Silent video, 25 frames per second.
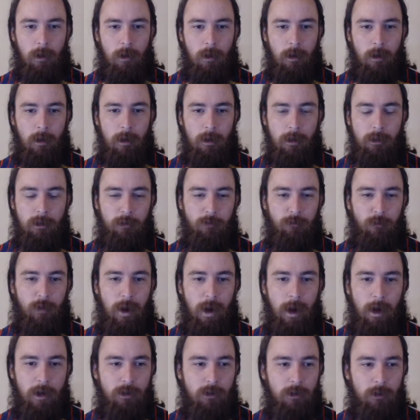is a
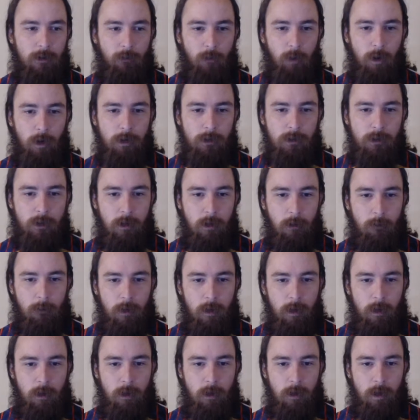fraction of what it's going to
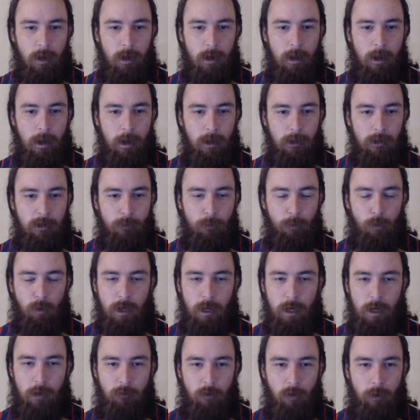be, and it has
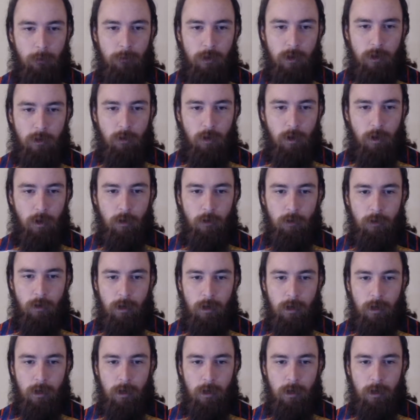plenty of room to grow.